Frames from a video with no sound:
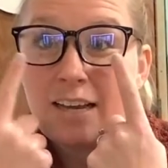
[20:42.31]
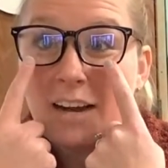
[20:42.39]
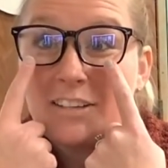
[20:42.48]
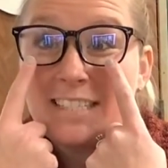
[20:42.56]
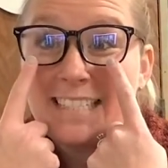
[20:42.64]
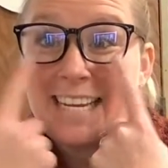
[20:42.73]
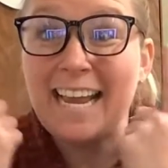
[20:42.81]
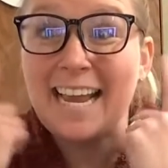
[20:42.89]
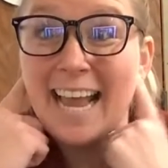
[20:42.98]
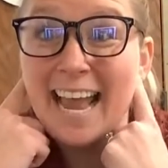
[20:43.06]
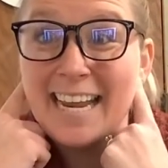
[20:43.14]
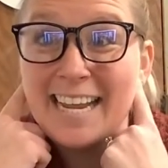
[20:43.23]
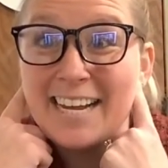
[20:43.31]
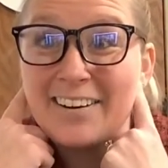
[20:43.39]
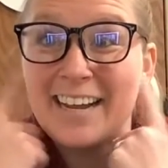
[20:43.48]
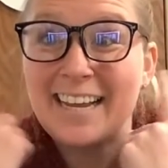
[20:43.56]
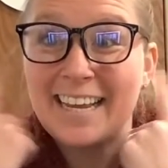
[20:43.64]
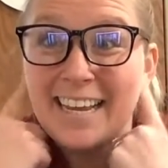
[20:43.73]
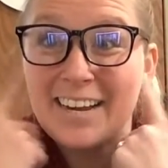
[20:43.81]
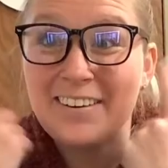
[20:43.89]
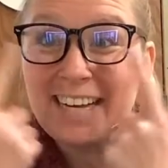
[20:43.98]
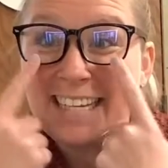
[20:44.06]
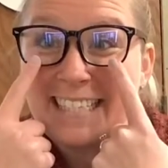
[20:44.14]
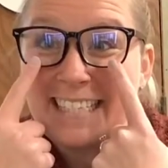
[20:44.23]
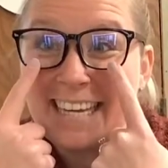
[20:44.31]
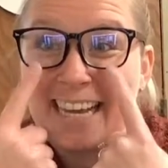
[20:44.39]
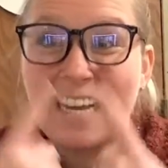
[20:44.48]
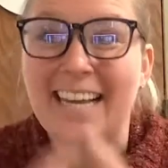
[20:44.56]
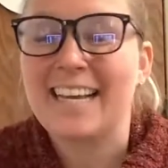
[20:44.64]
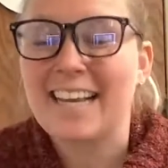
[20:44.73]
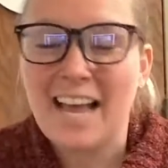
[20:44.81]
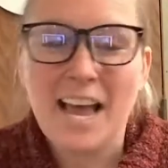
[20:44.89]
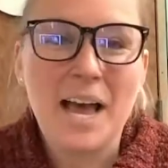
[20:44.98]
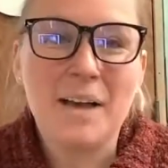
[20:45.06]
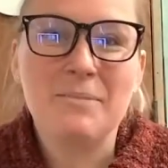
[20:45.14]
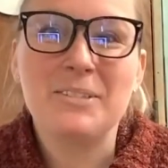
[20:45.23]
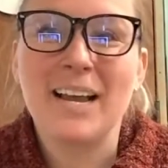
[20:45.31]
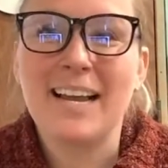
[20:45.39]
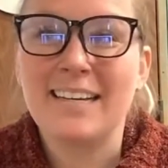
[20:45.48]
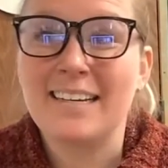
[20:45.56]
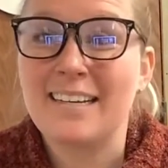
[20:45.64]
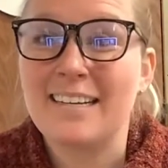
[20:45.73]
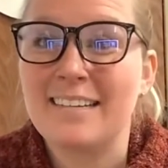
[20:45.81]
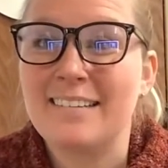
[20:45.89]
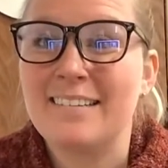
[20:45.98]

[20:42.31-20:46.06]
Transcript: or seeing and hearing and seeing. I'm trying to,